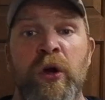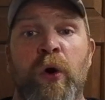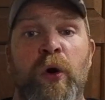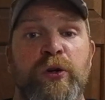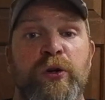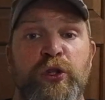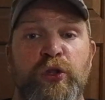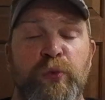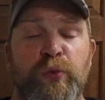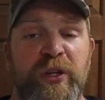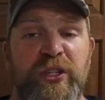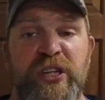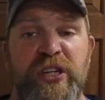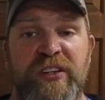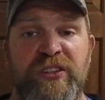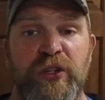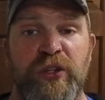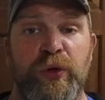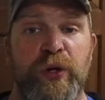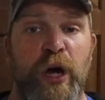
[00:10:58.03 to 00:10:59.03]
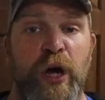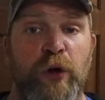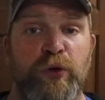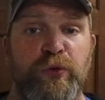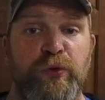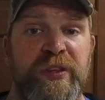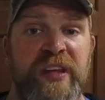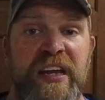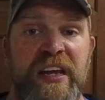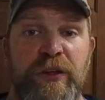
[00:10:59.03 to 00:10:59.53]
or just reach out to a
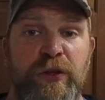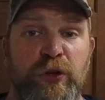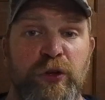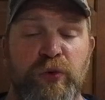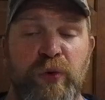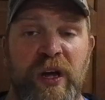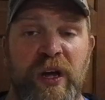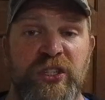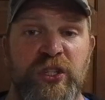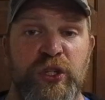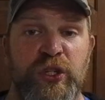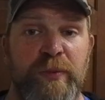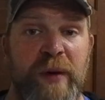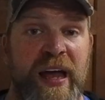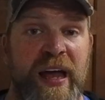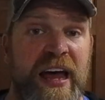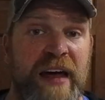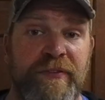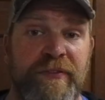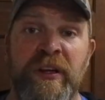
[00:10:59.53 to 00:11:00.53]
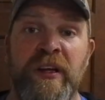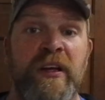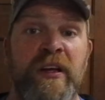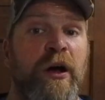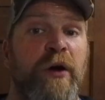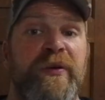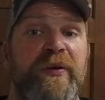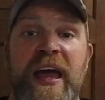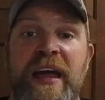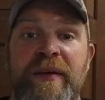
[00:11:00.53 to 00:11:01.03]
coach with any of those questions you might have.
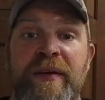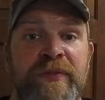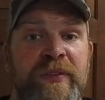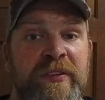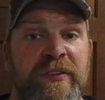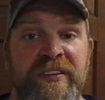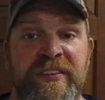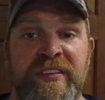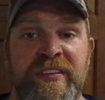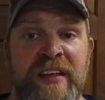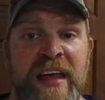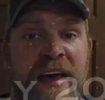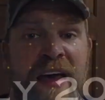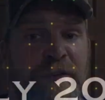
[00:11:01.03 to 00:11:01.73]
Okay, let's have